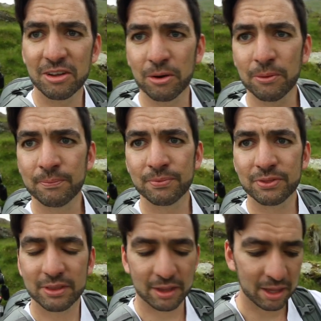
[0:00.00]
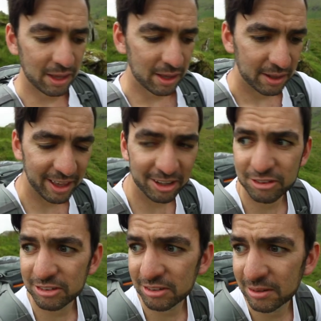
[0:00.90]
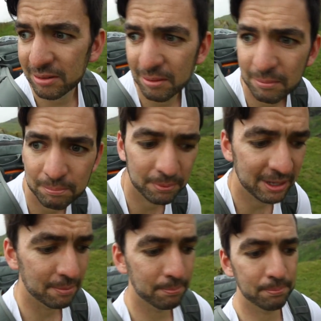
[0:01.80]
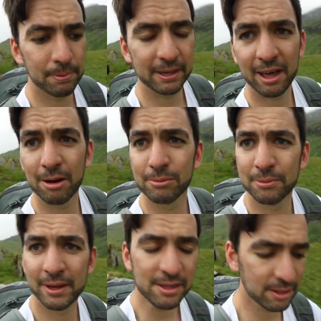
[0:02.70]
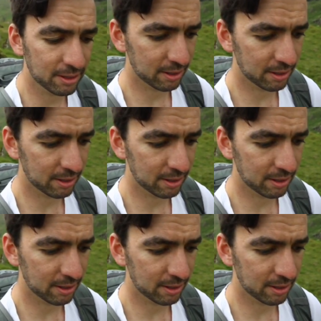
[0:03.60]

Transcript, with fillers: So that's been a big help to me.